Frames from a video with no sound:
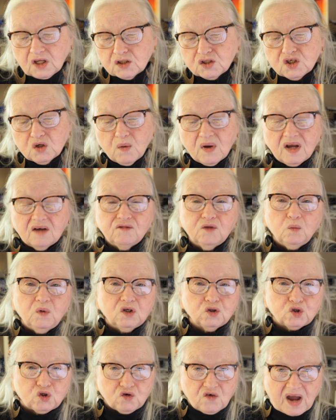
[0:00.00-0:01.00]
So I have the
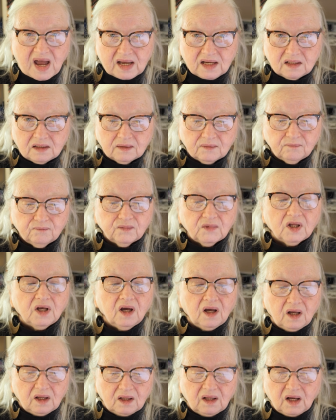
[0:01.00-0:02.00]
Welsh dragon
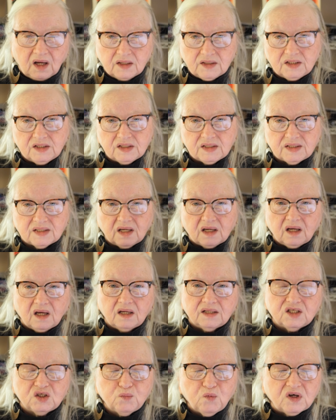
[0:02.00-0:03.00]
on his
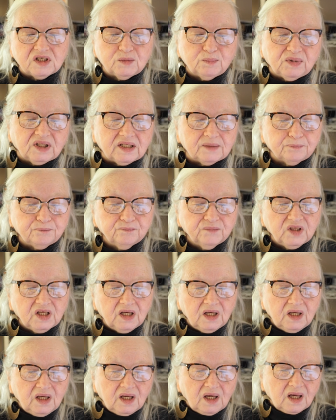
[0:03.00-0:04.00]
breastplate,
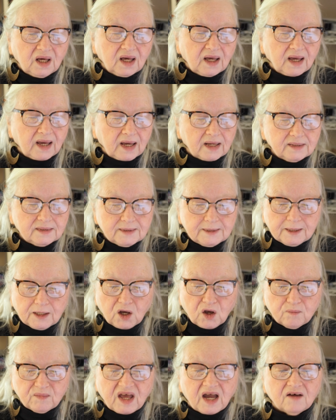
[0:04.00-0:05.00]
and
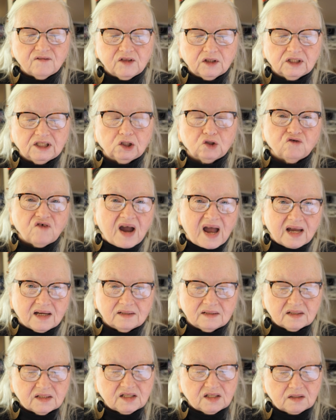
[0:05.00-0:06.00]
I have the little
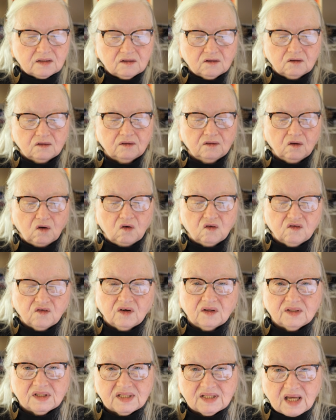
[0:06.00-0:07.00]
dragons
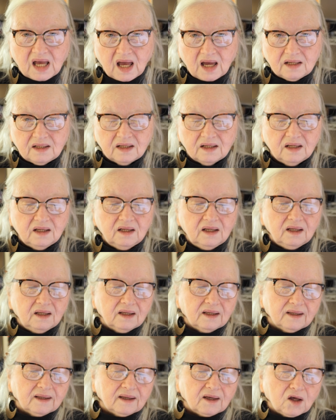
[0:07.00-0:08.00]
over on the side.
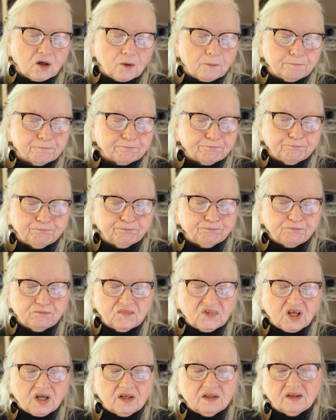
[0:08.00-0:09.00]

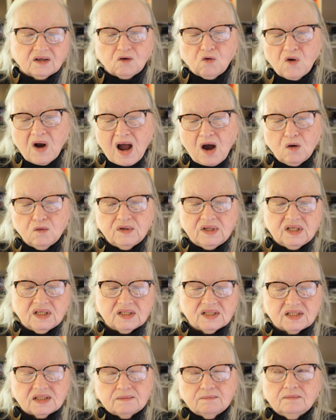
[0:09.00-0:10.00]
The crown
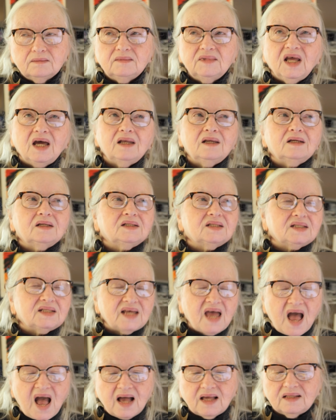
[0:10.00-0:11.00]
is not
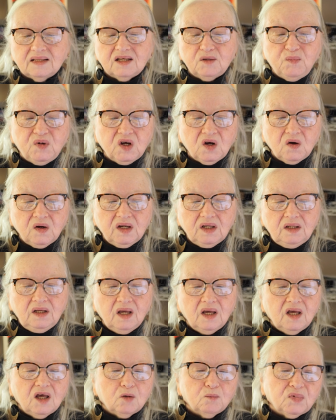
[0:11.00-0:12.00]
exactly period,
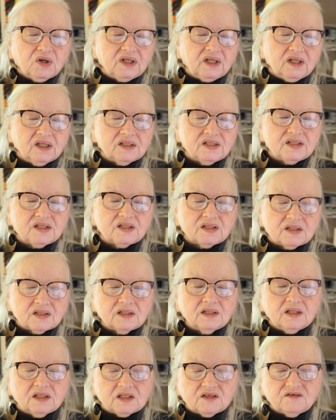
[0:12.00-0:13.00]
but it's
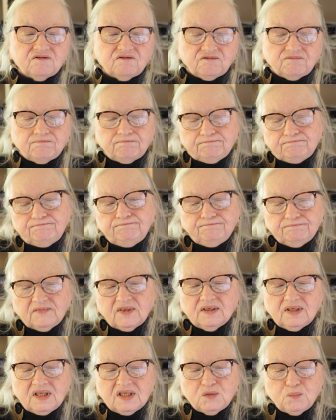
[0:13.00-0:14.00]

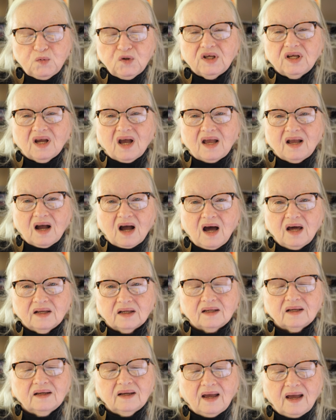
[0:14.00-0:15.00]
pretty
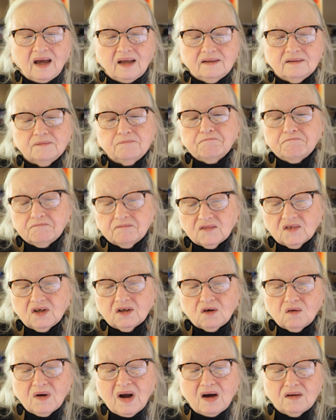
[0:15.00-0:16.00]
iconic, and a
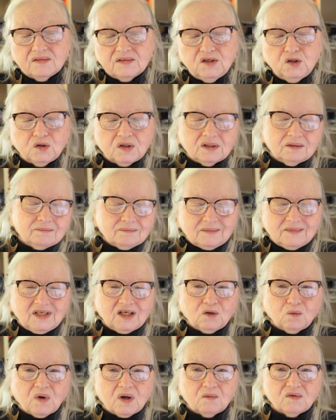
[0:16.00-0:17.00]
crown you can
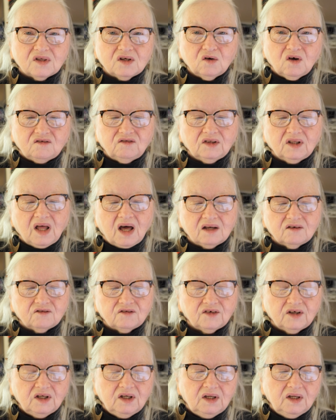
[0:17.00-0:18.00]
get away with an awful lot
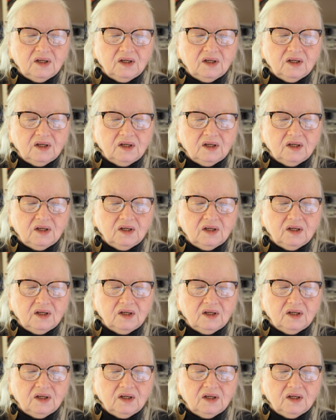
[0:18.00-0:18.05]
of